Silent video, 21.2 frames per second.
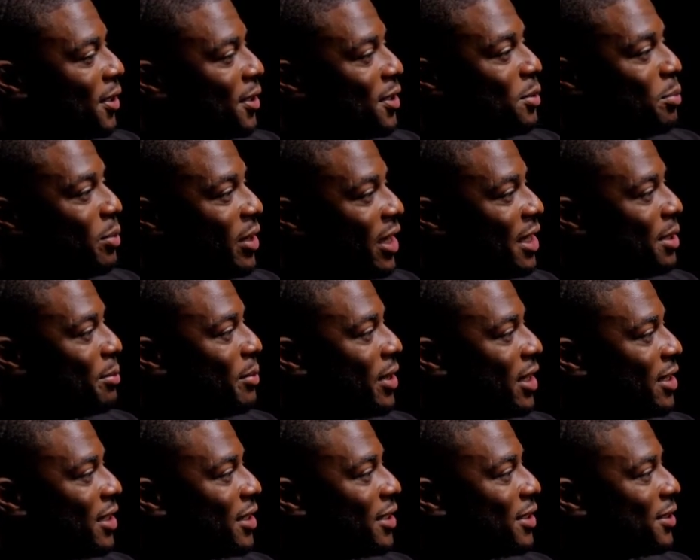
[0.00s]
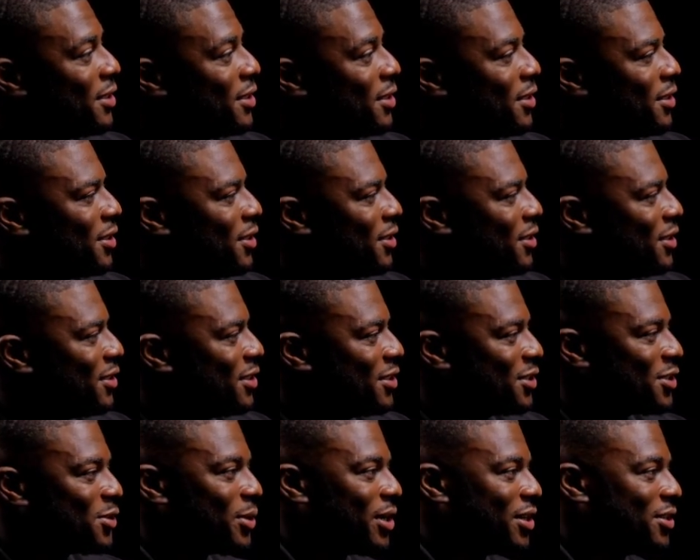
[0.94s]
you barely made it,
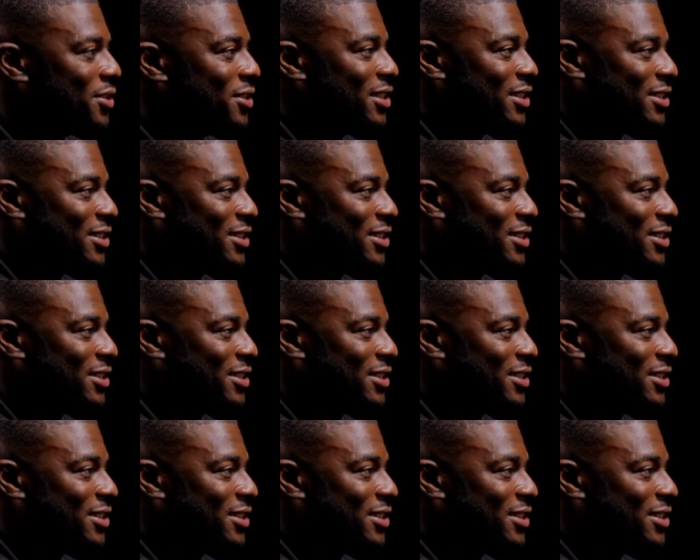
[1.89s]
you're sweating on